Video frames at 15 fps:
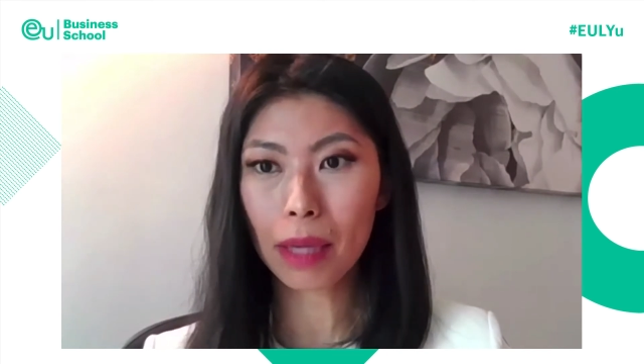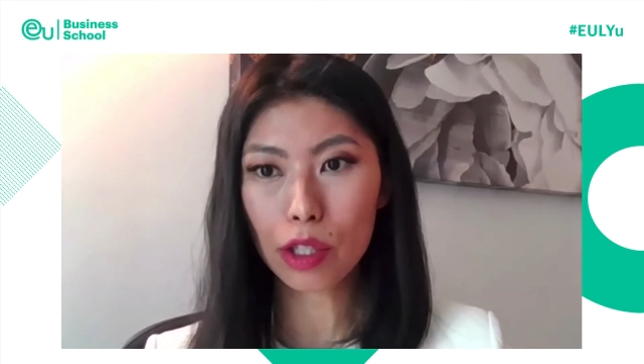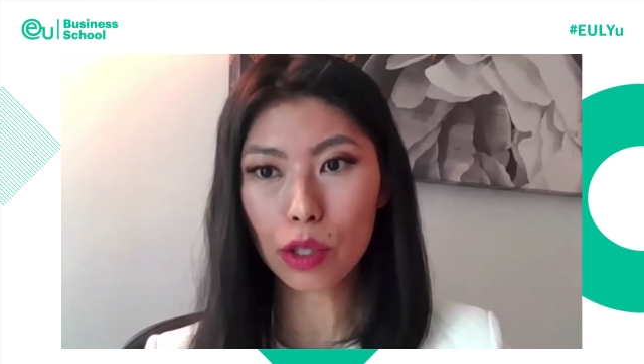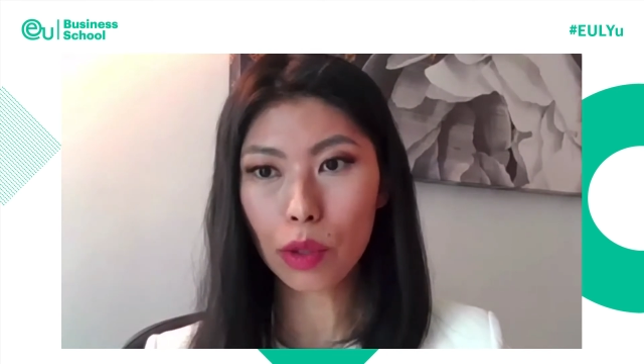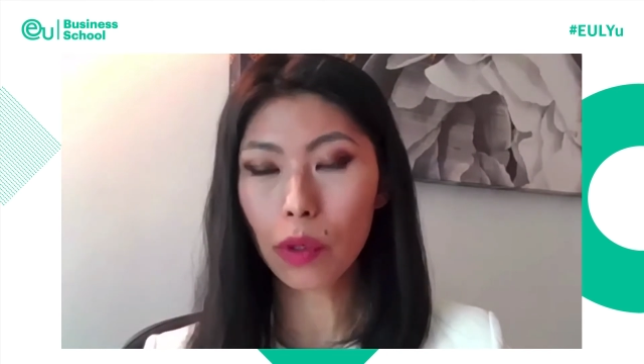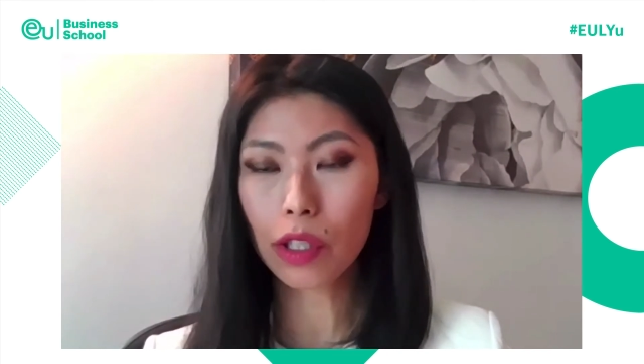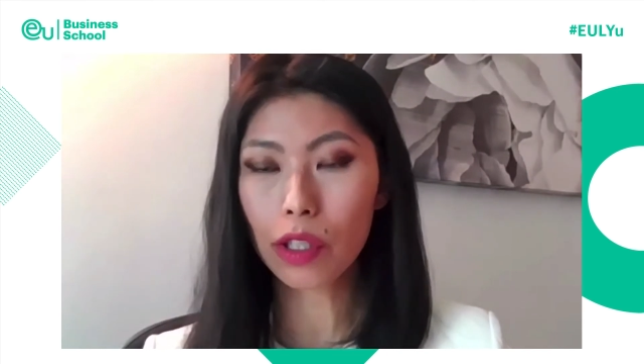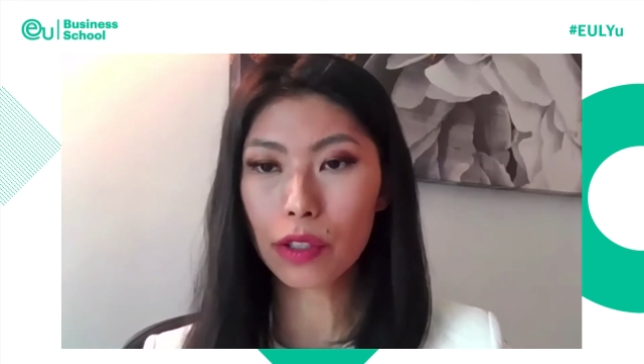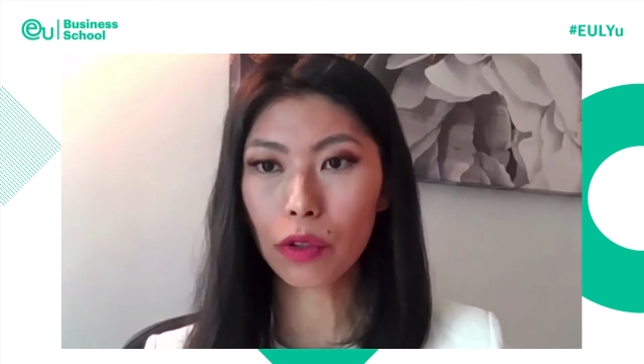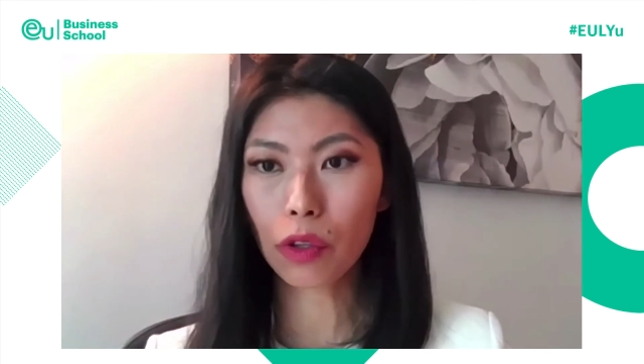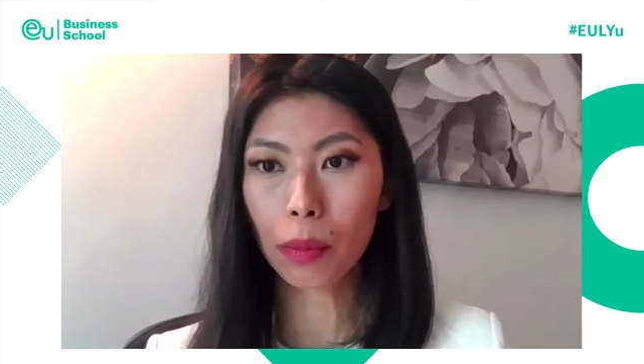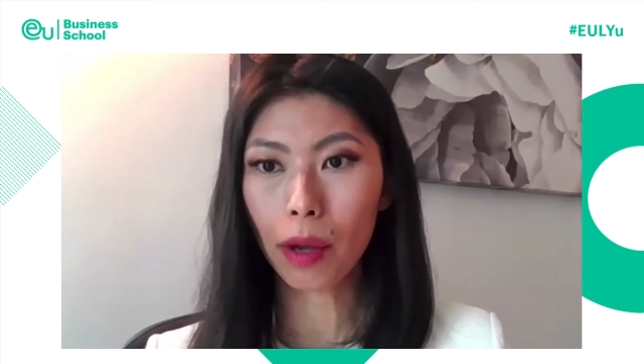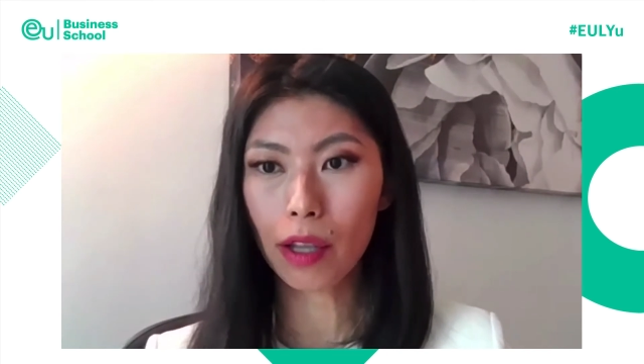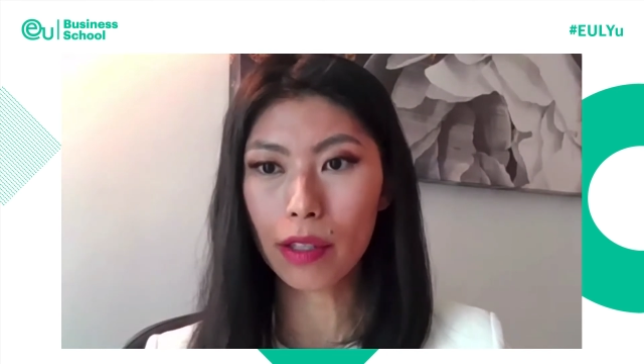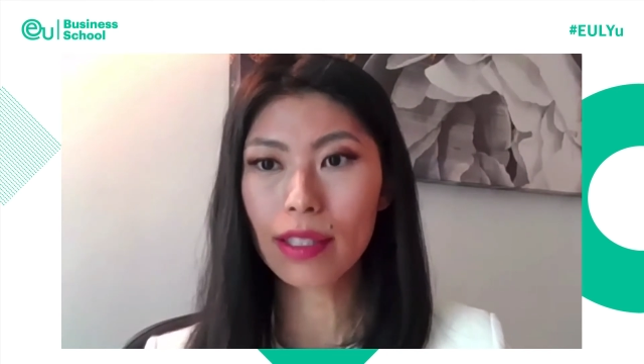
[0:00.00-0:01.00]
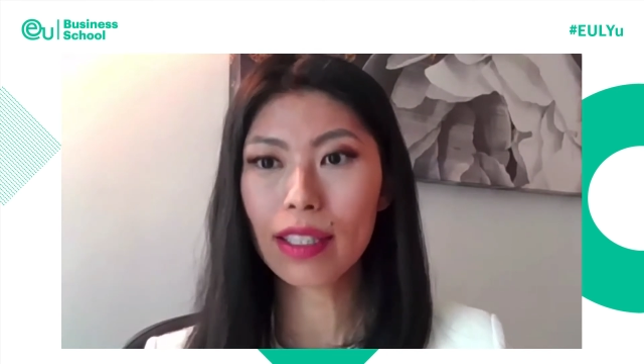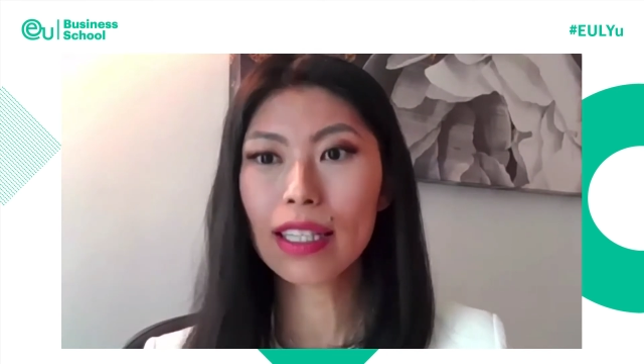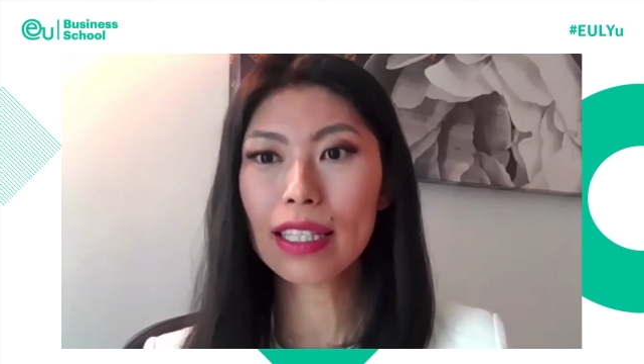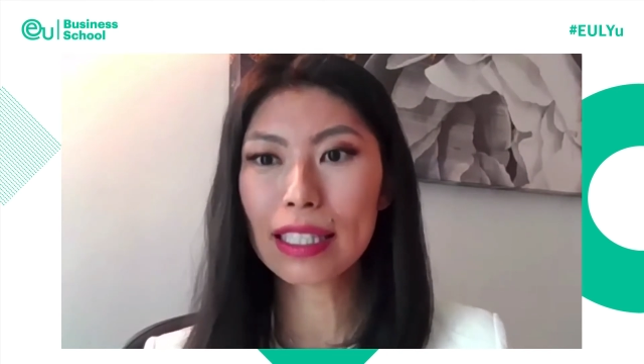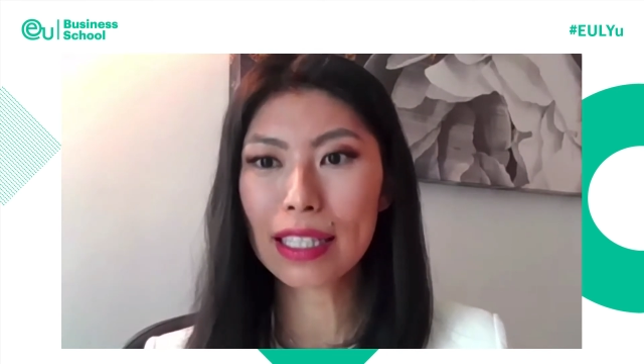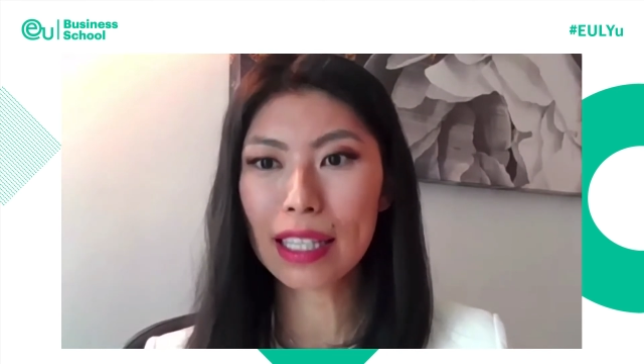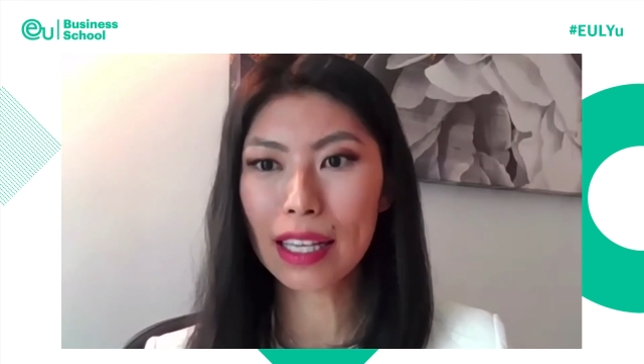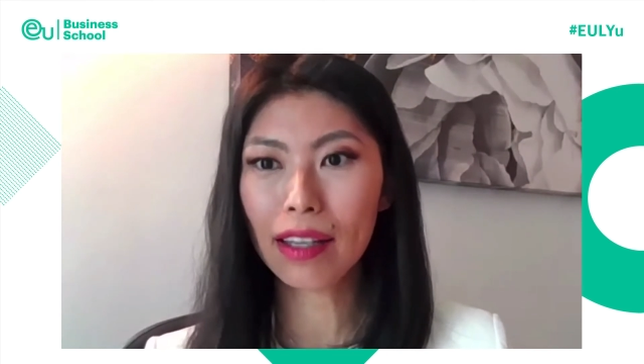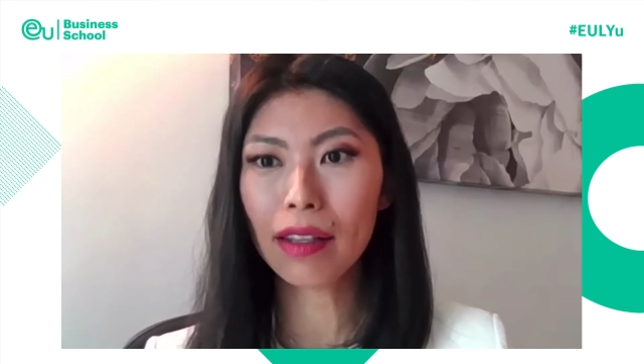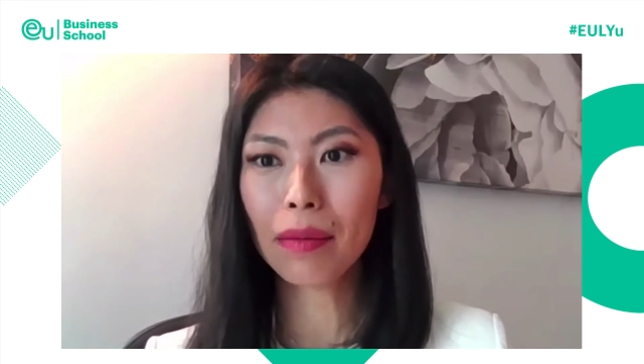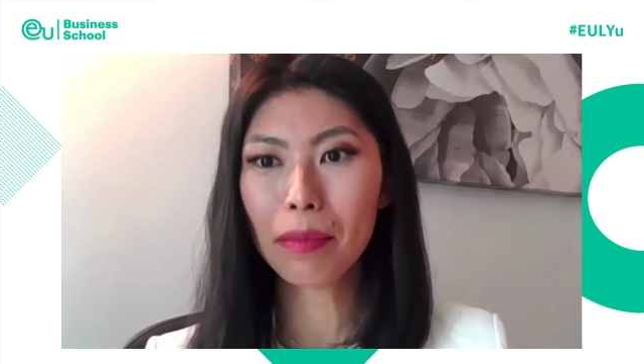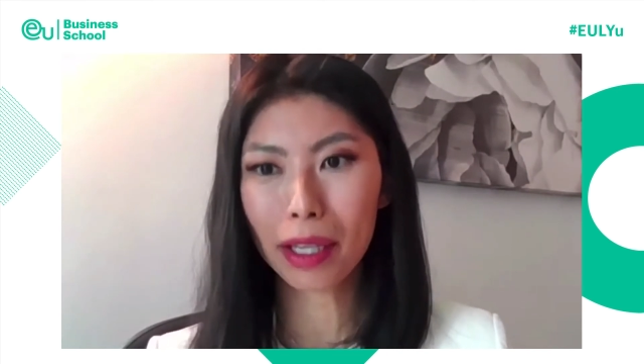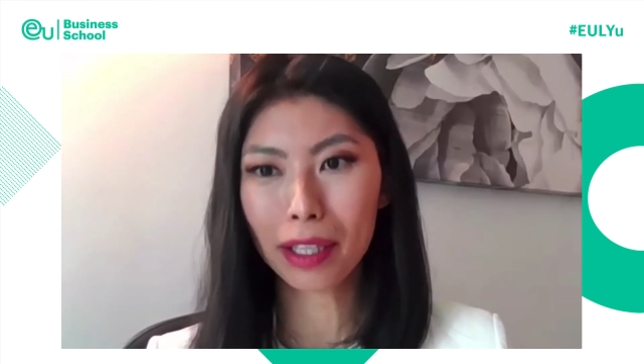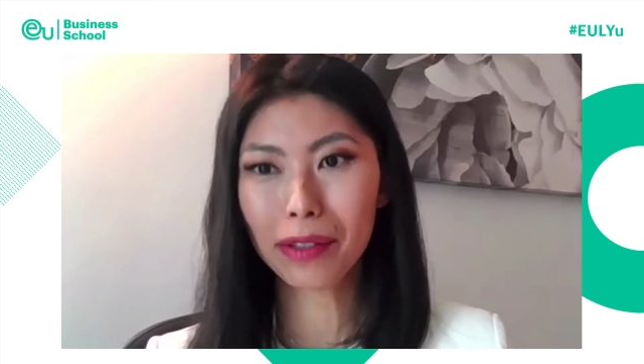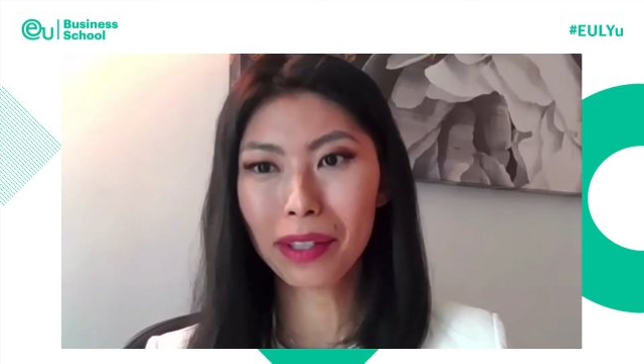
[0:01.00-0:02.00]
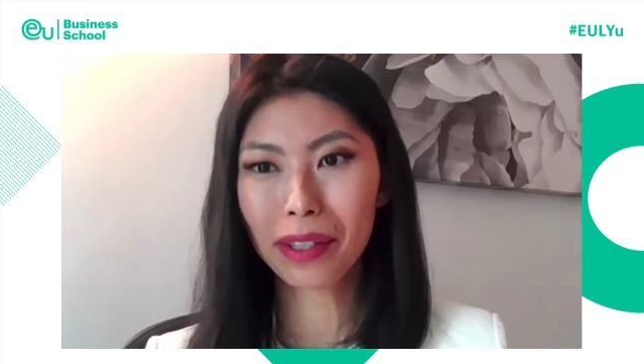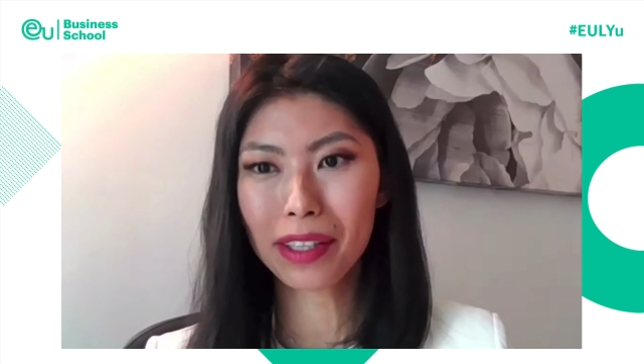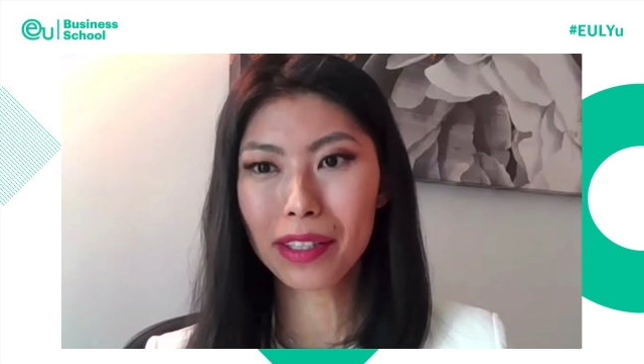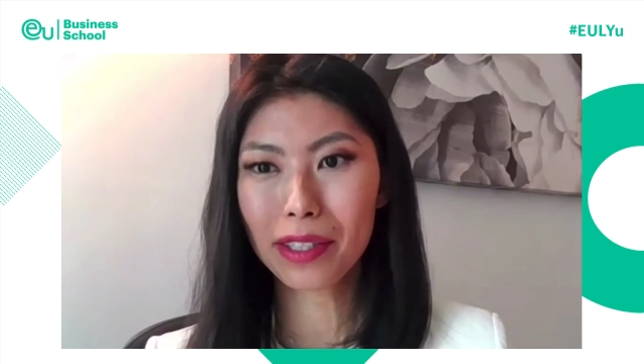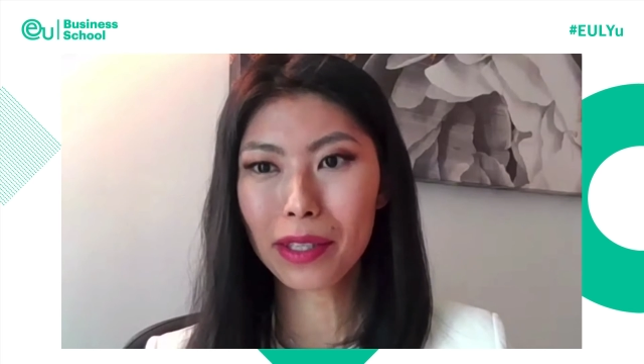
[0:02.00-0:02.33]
mentors or bosses in my career.